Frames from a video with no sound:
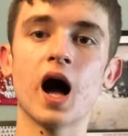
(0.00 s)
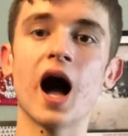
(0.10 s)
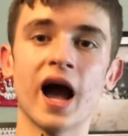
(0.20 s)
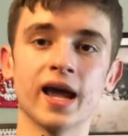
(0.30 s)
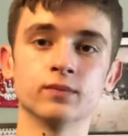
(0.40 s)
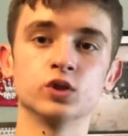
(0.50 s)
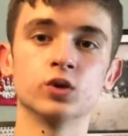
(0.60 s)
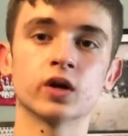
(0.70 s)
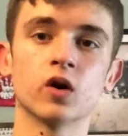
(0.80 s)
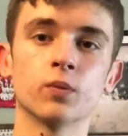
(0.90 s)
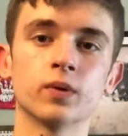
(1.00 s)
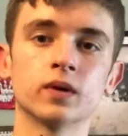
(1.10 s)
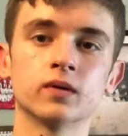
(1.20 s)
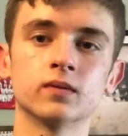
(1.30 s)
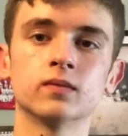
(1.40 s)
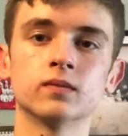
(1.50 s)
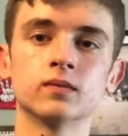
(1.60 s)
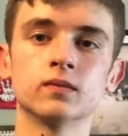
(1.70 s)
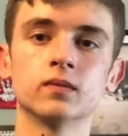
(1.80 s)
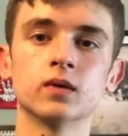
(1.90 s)
I am Judah Culp,
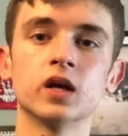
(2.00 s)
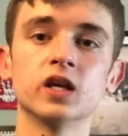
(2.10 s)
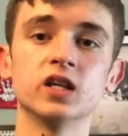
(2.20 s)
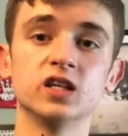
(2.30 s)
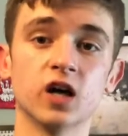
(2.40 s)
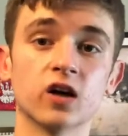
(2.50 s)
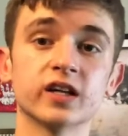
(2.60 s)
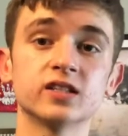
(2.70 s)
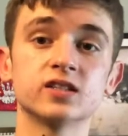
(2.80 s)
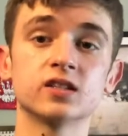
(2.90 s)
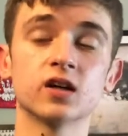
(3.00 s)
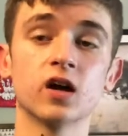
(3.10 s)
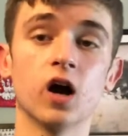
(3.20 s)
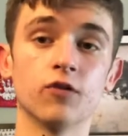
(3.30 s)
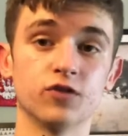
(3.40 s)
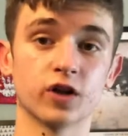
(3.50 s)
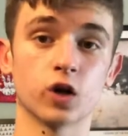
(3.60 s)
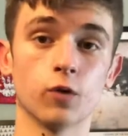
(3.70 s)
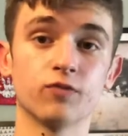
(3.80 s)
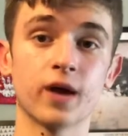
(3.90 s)
youngest of the
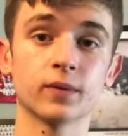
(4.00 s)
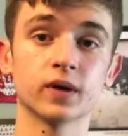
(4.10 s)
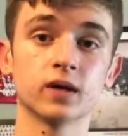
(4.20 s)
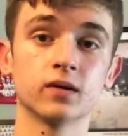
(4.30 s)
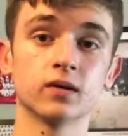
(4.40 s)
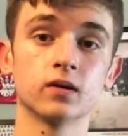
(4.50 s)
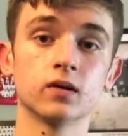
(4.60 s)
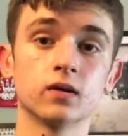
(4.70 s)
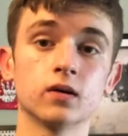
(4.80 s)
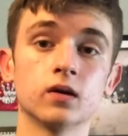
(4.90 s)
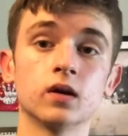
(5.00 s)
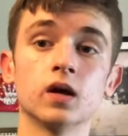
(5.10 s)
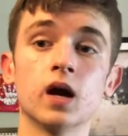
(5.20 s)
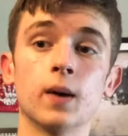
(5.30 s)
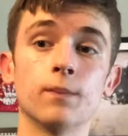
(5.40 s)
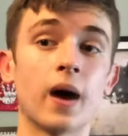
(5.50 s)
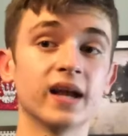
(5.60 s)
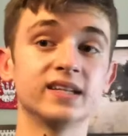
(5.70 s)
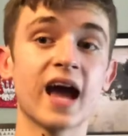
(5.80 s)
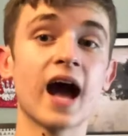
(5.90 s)
Culp family. My
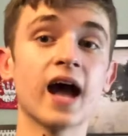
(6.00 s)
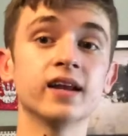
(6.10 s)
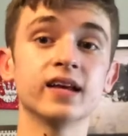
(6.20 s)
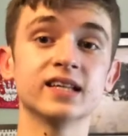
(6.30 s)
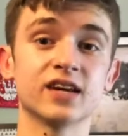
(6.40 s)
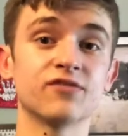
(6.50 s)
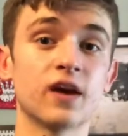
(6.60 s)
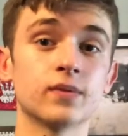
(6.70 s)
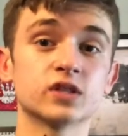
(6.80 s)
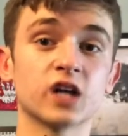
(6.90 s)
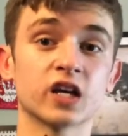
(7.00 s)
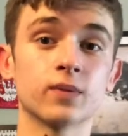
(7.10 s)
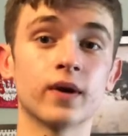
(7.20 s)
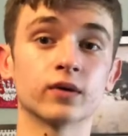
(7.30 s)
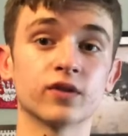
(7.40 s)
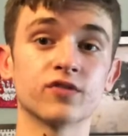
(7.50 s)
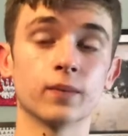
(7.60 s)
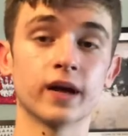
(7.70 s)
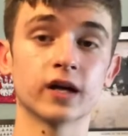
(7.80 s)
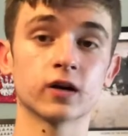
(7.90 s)
dad is a famous documentary
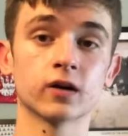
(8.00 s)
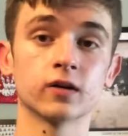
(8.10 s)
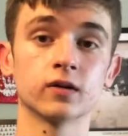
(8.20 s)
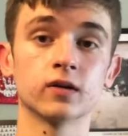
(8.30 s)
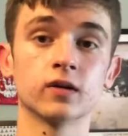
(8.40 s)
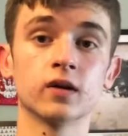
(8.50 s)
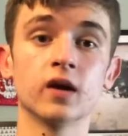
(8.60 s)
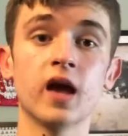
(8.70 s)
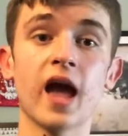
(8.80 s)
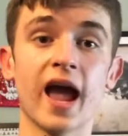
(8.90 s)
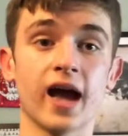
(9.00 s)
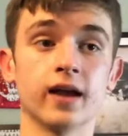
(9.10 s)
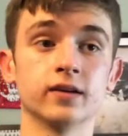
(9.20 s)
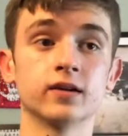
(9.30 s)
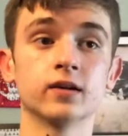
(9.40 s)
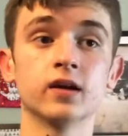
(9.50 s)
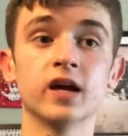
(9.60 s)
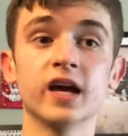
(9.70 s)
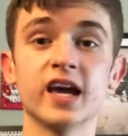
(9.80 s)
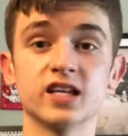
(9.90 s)
filmmaker, and
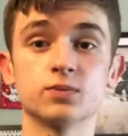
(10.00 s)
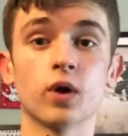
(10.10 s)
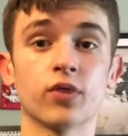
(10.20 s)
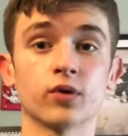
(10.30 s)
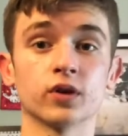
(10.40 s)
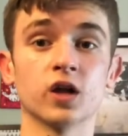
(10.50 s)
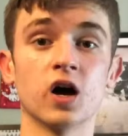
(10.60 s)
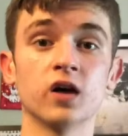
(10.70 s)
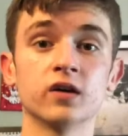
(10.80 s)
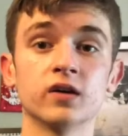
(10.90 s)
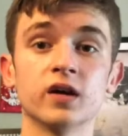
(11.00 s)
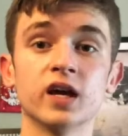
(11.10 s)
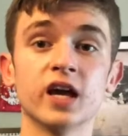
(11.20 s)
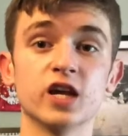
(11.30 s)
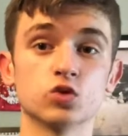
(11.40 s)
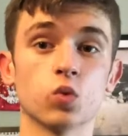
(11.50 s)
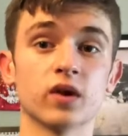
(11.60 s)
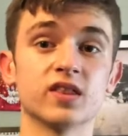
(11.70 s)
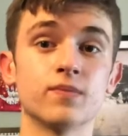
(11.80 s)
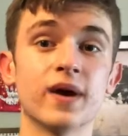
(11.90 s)
his brother-in-law is one
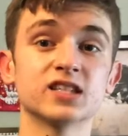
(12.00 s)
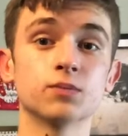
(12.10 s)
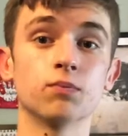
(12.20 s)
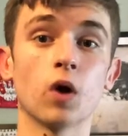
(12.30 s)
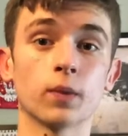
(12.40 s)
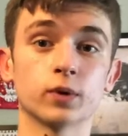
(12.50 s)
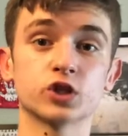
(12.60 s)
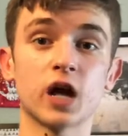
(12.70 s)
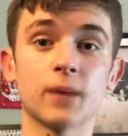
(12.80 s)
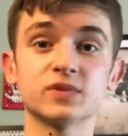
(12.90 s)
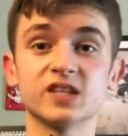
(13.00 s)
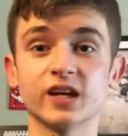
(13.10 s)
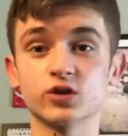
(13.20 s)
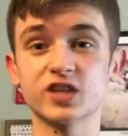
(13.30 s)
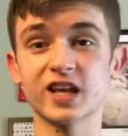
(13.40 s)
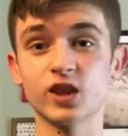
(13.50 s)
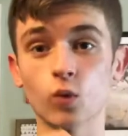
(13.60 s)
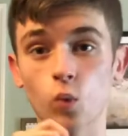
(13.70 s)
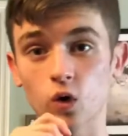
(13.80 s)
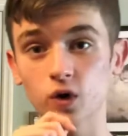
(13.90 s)
of the best barbershop singers in the
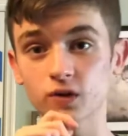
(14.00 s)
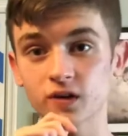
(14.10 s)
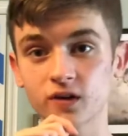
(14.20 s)
world.